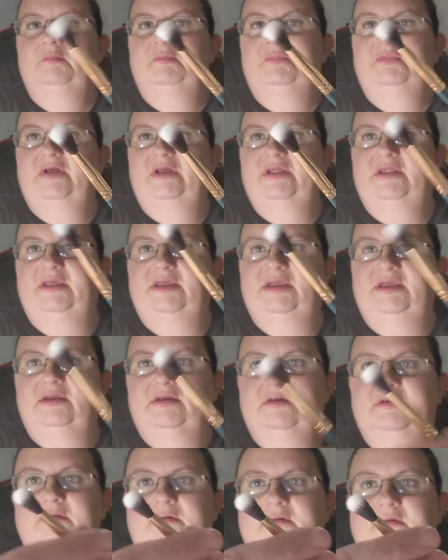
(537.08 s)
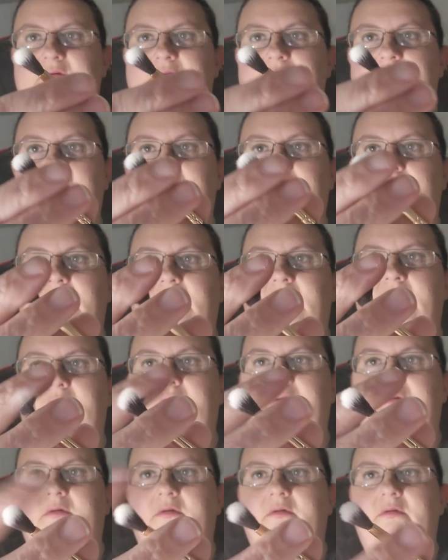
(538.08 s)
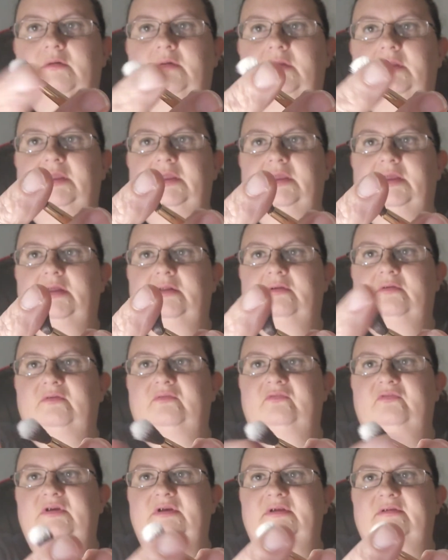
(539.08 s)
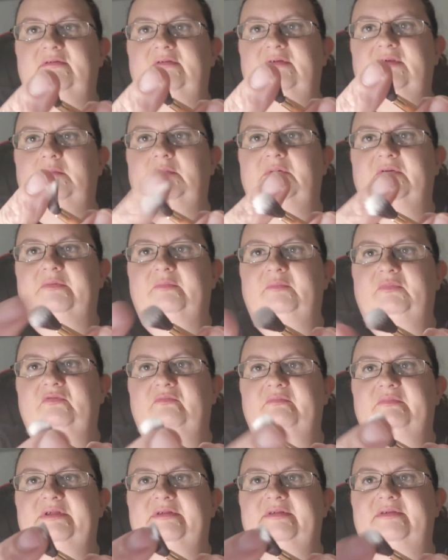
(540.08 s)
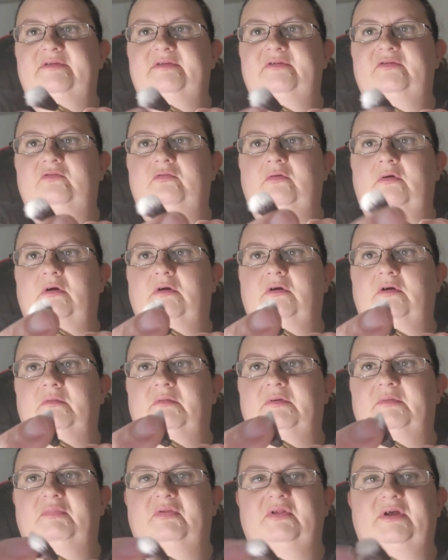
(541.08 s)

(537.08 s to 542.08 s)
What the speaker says: blending. I don't know if you can see, but the movement's stronger with